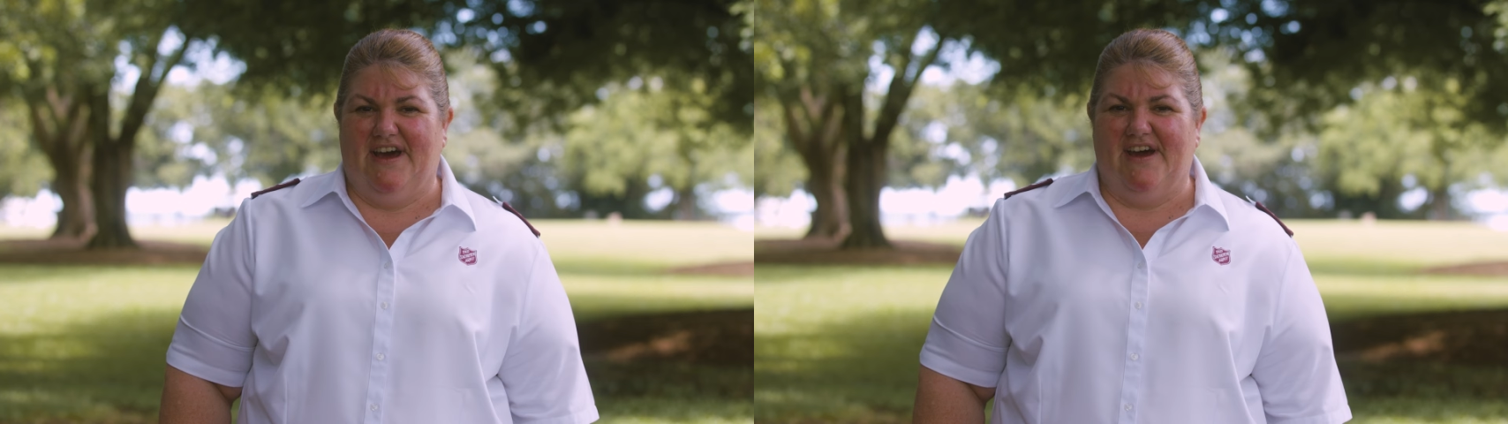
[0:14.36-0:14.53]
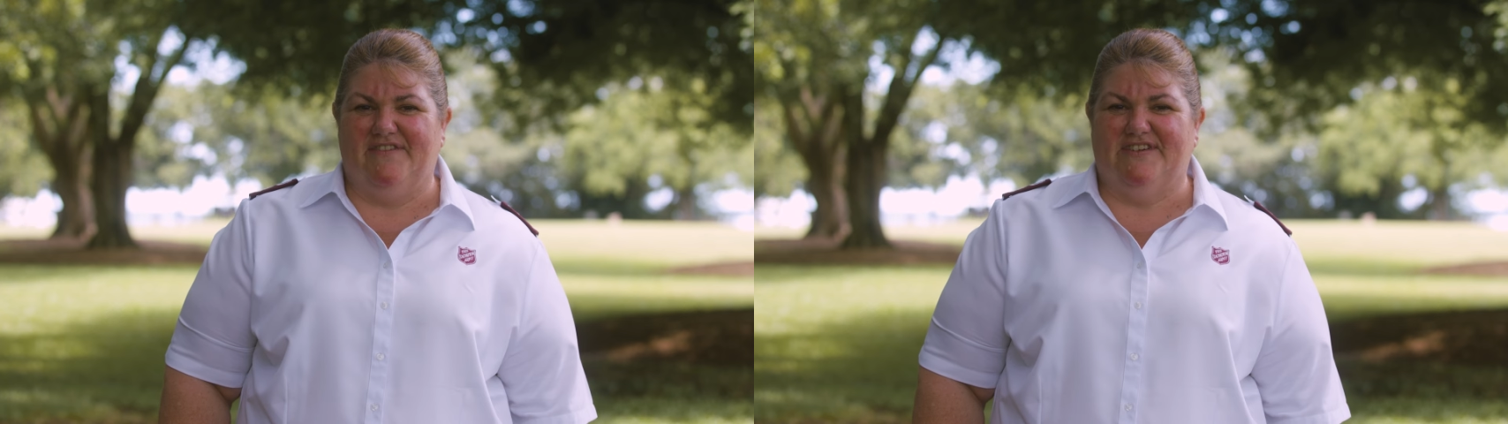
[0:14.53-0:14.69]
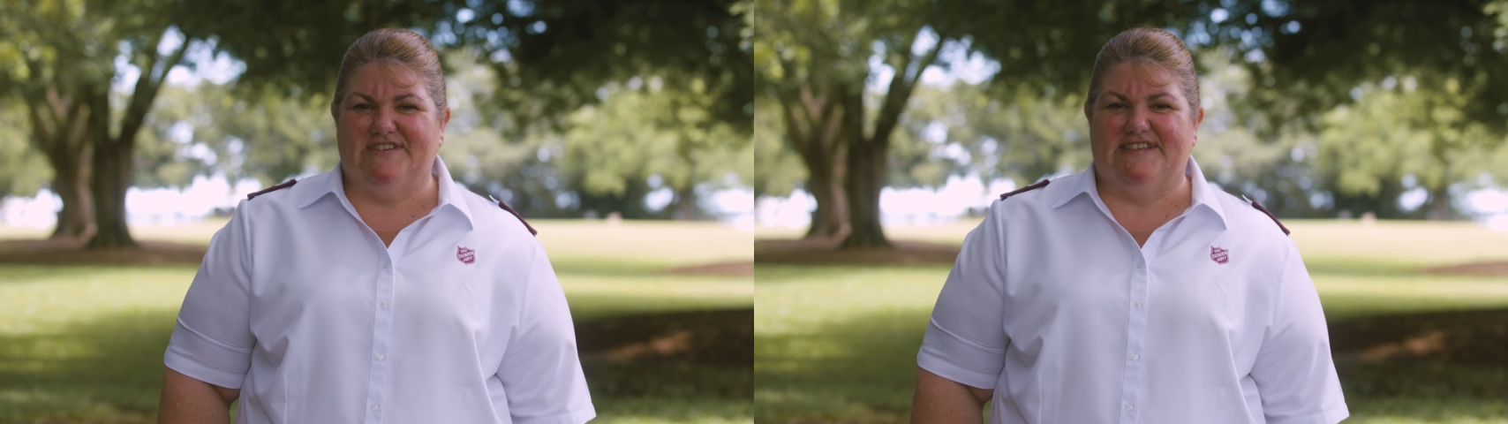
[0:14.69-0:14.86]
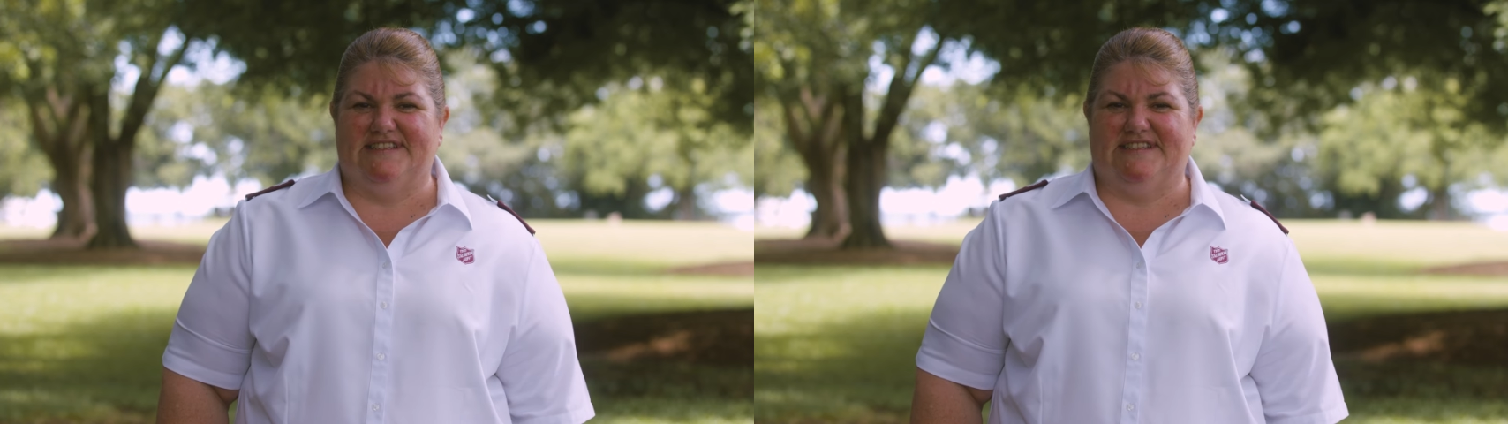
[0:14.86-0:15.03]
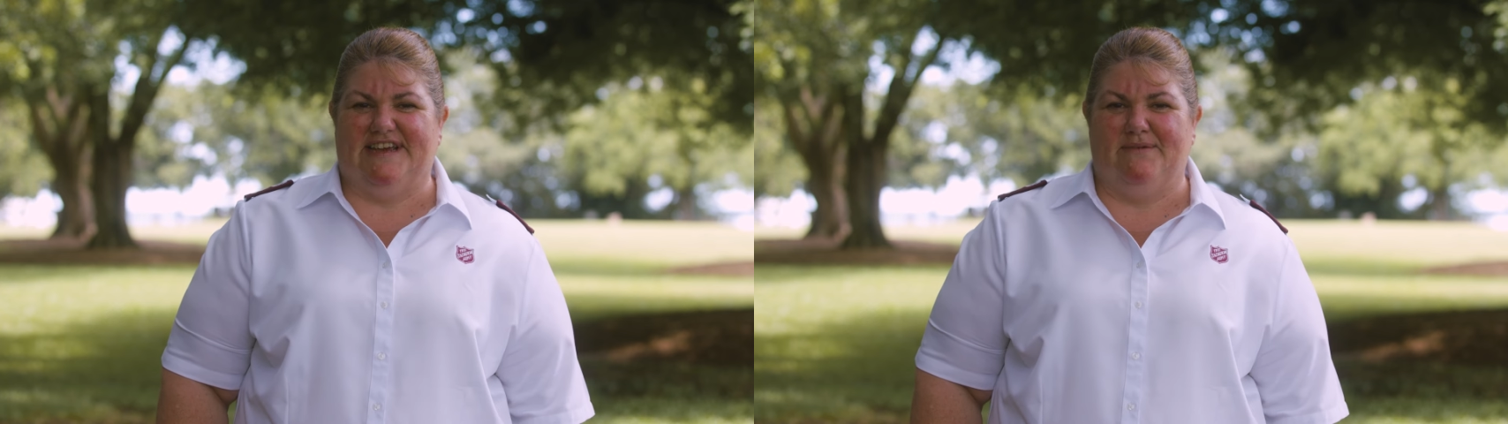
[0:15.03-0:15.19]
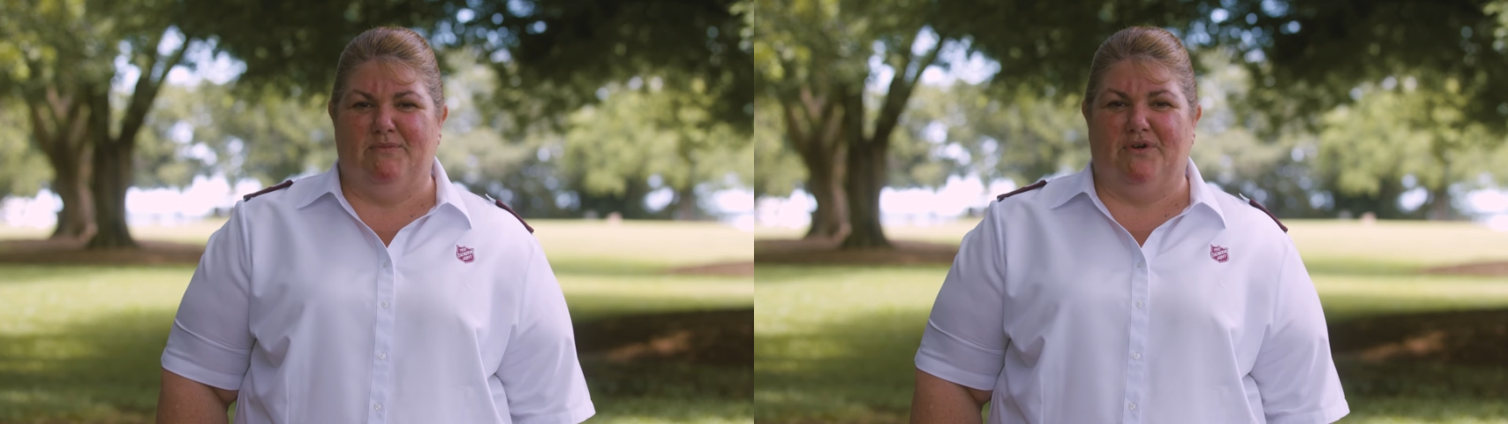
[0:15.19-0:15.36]
I want to
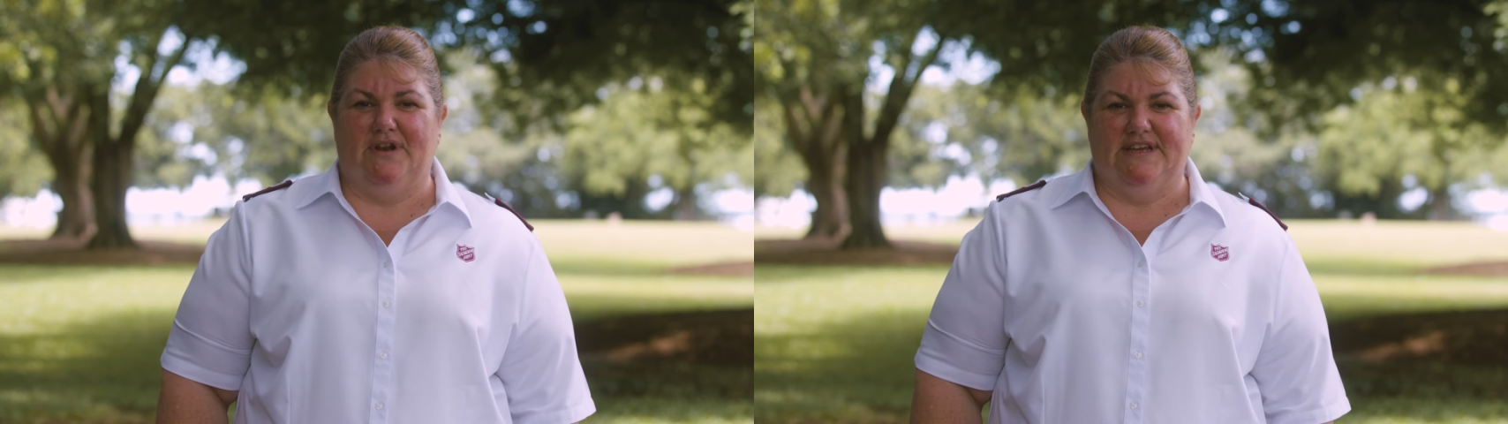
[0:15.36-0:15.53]
see more